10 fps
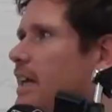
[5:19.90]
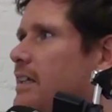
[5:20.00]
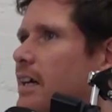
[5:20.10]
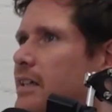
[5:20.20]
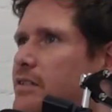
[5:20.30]

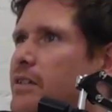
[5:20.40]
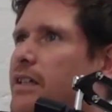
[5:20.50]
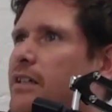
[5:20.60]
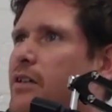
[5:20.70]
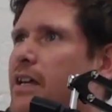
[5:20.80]
And I do
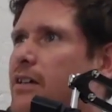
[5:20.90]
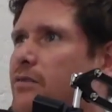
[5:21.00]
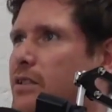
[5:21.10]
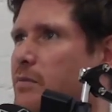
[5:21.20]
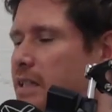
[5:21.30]
think,
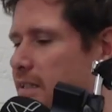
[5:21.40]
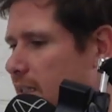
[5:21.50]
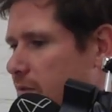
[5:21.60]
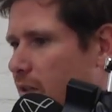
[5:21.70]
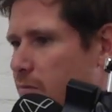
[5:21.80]
some of this
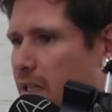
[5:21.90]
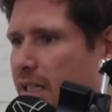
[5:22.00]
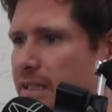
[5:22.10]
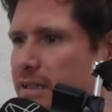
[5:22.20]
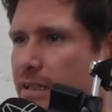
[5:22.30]
85
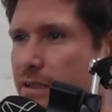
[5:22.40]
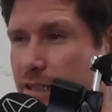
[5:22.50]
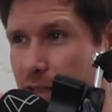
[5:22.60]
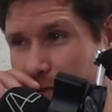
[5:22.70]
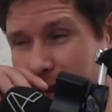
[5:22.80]
million is going to
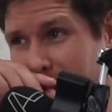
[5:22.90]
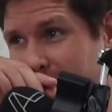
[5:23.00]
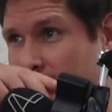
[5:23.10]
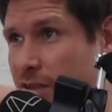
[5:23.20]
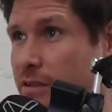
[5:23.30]

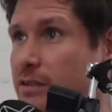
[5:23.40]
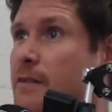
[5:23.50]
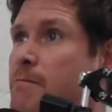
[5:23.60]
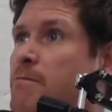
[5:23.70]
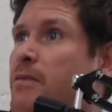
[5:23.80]
go
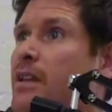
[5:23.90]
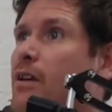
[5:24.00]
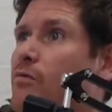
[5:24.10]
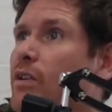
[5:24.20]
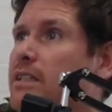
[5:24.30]
to
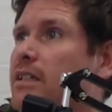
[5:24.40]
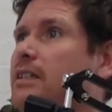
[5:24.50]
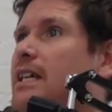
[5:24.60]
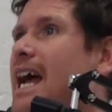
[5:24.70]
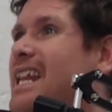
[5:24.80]

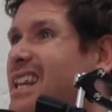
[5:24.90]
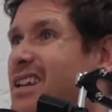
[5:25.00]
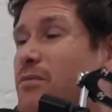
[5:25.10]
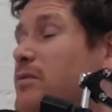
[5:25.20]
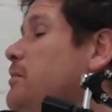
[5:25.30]
research and
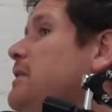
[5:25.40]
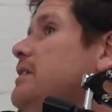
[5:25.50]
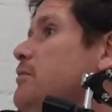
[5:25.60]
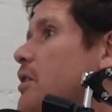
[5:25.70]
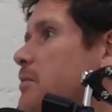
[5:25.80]
then probably
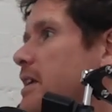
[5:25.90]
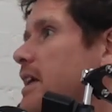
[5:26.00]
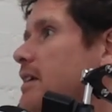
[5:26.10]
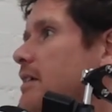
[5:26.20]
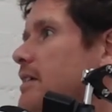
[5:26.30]
some
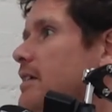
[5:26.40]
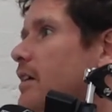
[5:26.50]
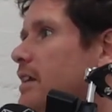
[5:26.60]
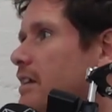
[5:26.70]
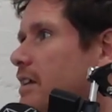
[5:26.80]
lobbying.
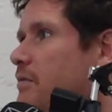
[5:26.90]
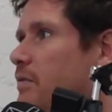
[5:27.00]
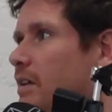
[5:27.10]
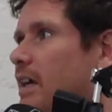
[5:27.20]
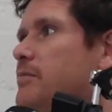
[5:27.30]
I
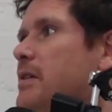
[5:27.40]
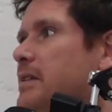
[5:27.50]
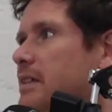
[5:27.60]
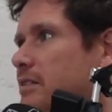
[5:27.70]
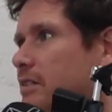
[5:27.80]
feel like
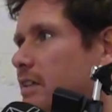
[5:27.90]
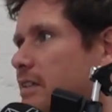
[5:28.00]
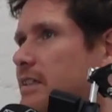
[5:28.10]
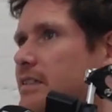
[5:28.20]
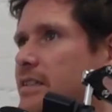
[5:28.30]
maybe the
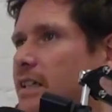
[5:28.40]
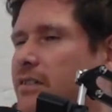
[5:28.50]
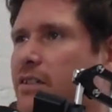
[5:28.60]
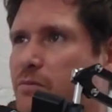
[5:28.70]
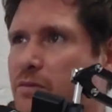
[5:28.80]
construction
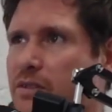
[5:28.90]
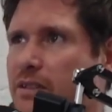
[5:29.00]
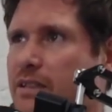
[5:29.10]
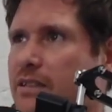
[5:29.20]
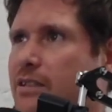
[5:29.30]
the
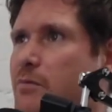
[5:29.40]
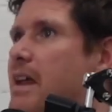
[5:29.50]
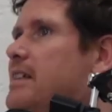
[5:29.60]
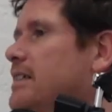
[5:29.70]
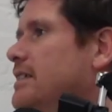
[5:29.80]

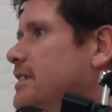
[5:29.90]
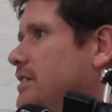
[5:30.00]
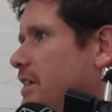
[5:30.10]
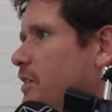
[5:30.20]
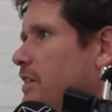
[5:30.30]
cement
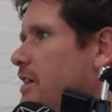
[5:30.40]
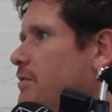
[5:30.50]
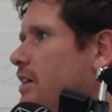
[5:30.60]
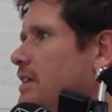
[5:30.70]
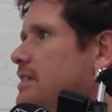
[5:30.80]
industry got there
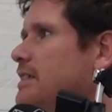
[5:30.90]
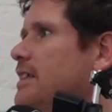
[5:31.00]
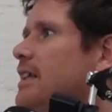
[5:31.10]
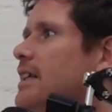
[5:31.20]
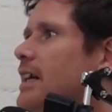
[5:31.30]
first,
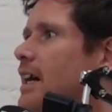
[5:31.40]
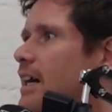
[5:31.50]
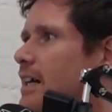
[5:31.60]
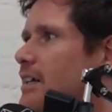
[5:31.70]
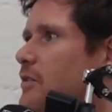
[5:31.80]

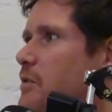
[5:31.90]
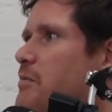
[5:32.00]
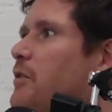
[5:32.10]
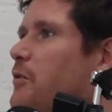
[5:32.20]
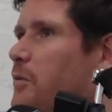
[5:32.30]
or the
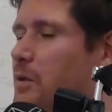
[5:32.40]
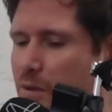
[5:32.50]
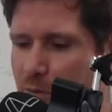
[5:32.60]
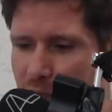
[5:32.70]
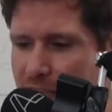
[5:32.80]
mineral
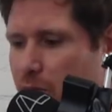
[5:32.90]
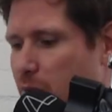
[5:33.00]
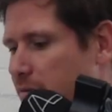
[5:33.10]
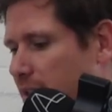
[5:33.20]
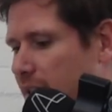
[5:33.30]
wool, or
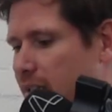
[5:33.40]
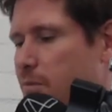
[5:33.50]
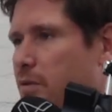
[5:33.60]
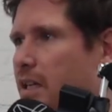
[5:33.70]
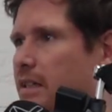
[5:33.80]
whatever. Like
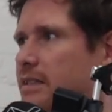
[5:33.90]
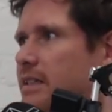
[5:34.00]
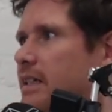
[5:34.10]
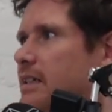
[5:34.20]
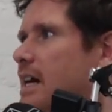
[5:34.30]
these products
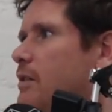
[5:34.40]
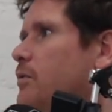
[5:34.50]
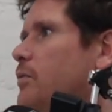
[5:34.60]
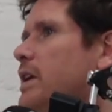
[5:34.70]
that now